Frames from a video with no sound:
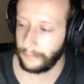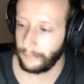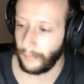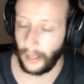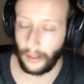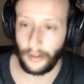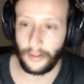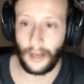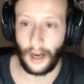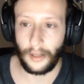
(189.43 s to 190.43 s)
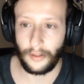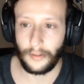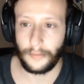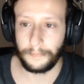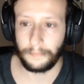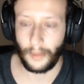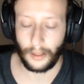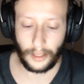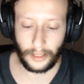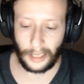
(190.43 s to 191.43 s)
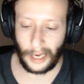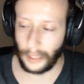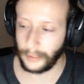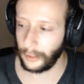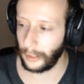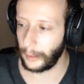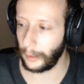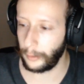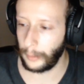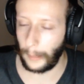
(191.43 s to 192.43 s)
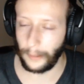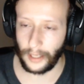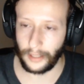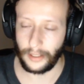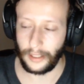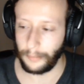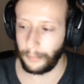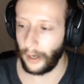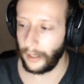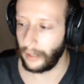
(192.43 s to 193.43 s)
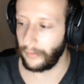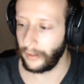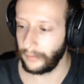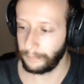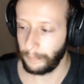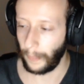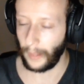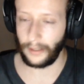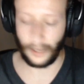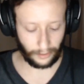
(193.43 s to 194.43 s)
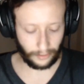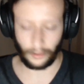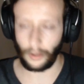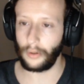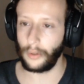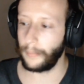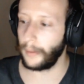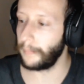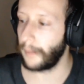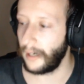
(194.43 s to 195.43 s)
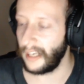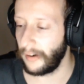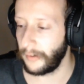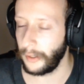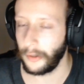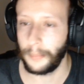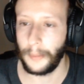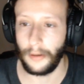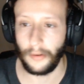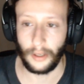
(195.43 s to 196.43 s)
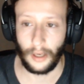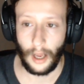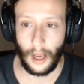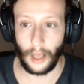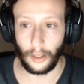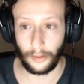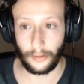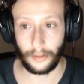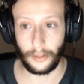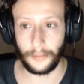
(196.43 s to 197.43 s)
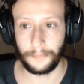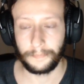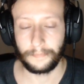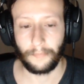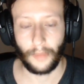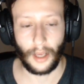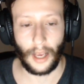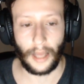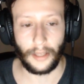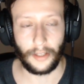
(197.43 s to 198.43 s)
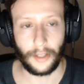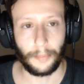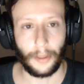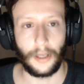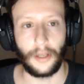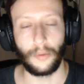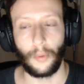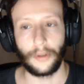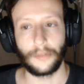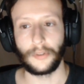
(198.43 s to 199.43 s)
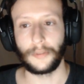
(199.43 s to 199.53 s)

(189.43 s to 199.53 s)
looks nice. Like, I actually liked it. I like the body of it. Nice little aluminum body. Everything's smooth. It looks good, and the display is wonderful.